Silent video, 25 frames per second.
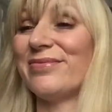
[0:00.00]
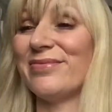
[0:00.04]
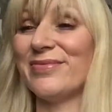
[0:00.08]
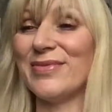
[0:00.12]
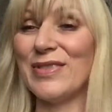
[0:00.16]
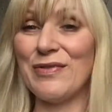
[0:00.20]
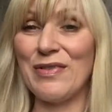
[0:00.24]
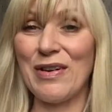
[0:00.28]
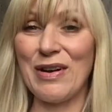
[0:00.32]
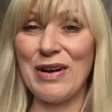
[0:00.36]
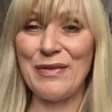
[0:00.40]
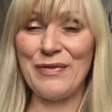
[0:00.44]

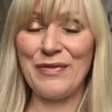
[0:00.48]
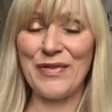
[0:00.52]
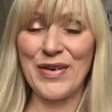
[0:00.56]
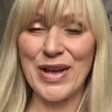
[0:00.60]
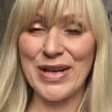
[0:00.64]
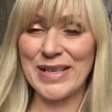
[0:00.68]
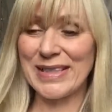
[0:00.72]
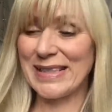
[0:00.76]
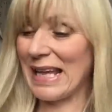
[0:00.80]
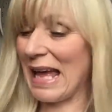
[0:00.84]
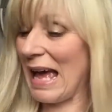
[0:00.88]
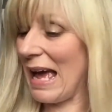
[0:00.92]
The very
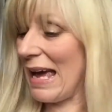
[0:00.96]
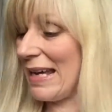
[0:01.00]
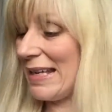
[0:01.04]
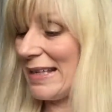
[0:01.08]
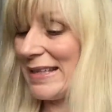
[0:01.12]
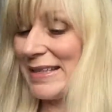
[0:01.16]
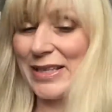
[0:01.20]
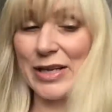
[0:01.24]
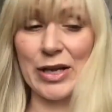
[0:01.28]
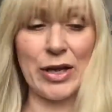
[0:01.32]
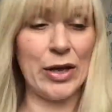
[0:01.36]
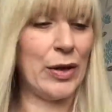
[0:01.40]
first
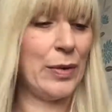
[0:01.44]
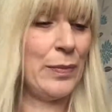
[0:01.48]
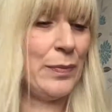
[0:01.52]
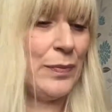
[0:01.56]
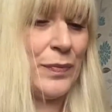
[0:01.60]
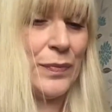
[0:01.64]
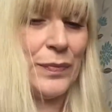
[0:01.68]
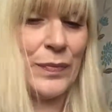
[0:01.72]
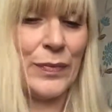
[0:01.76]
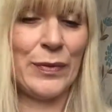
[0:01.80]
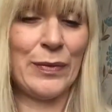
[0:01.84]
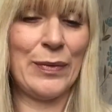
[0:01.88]
item,
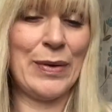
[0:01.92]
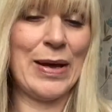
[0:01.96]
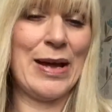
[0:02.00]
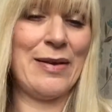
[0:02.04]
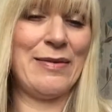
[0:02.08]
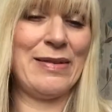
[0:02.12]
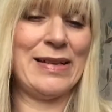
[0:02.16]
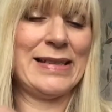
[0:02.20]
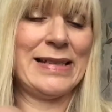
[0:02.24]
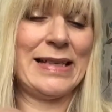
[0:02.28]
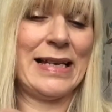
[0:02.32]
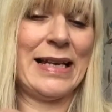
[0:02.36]
where
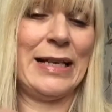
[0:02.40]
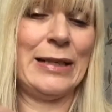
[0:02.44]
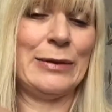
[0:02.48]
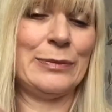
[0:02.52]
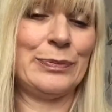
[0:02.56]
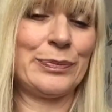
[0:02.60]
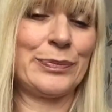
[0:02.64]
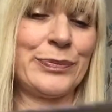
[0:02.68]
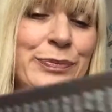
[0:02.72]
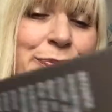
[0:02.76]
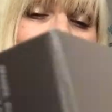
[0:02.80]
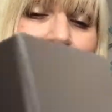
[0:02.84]
is it?
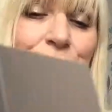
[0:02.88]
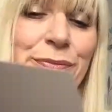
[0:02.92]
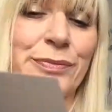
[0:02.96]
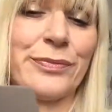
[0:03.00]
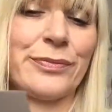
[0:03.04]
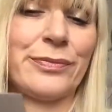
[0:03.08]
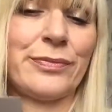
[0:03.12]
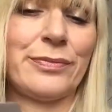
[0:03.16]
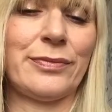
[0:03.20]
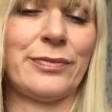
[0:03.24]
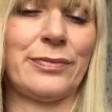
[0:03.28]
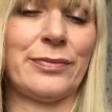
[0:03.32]

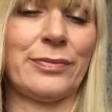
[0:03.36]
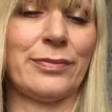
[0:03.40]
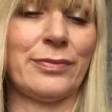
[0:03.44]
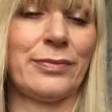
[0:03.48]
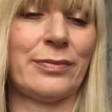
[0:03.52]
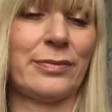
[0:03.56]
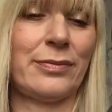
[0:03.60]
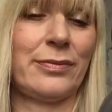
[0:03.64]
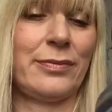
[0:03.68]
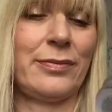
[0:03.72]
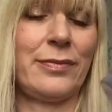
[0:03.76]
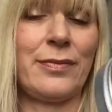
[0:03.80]

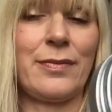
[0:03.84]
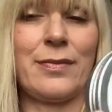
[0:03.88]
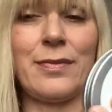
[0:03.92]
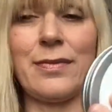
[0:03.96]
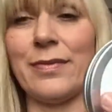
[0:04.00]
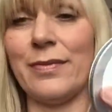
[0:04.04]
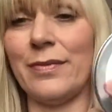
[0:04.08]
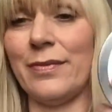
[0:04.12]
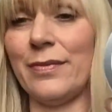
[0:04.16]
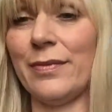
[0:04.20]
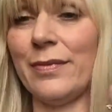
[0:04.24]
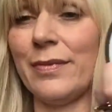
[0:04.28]

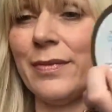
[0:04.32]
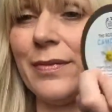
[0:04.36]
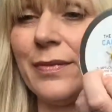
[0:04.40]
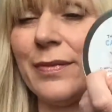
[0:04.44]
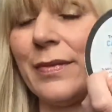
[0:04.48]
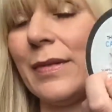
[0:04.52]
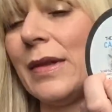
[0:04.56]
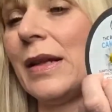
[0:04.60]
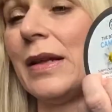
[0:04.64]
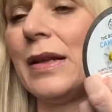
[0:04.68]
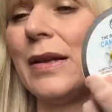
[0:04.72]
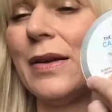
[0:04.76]

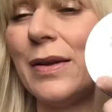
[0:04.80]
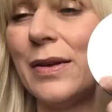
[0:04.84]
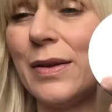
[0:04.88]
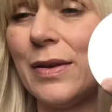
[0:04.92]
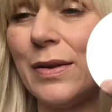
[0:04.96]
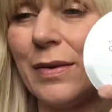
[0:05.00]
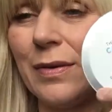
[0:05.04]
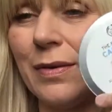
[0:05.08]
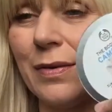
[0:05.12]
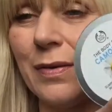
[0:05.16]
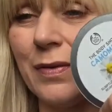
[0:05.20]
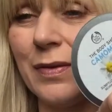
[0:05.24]

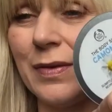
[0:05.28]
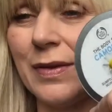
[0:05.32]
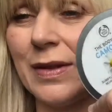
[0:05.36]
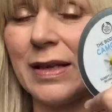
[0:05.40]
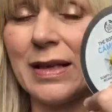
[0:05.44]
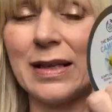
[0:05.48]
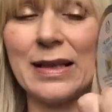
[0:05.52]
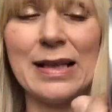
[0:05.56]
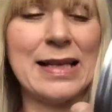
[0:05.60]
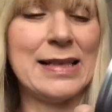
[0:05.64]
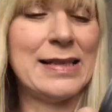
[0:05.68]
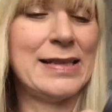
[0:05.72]
The
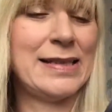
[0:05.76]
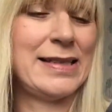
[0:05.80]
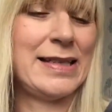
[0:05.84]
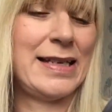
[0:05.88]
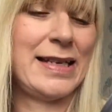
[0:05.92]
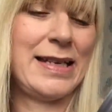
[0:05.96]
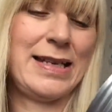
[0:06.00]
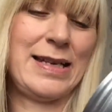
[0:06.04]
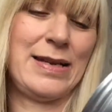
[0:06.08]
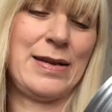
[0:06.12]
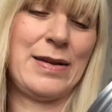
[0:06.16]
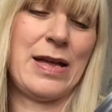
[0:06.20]

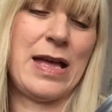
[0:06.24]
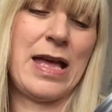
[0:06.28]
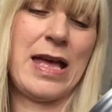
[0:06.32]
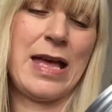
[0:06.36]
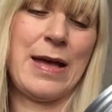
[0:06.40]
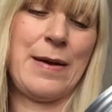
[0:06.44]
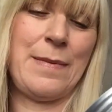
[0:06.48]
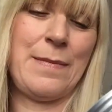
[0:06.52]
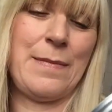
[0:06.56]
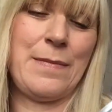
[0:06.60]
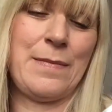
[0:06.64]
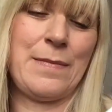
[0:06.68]

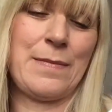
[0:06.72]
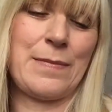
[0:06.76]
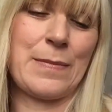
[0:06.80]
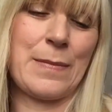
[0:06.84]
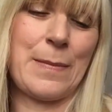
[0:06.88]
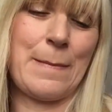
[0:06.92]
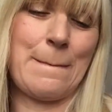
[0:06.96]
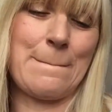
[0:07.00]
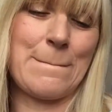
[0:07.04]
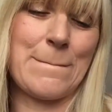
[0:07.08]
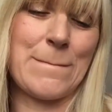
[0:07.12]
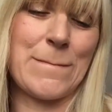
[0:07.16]
cleansing
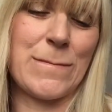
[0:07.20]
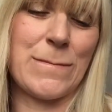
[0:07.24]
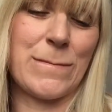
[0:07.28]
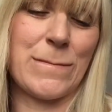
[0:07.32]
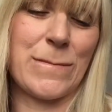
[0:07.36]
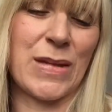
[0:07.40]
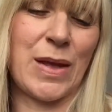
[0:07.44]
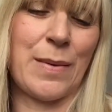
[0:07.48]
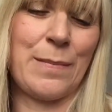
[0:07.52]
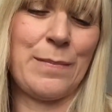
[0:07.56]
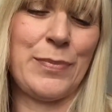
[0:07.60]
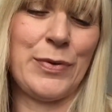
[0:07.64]

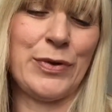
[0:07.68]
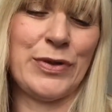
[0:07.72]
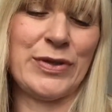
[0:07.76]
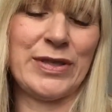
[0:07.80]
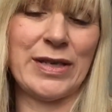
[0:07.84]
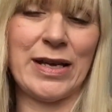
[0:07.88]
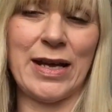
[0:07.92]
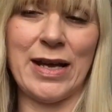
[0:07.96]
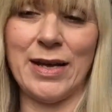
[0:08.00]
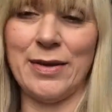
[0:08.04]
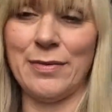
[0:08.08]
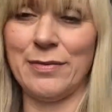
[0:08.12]

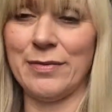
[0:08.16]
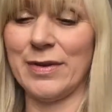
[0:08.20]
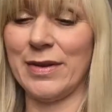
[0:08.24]
butter.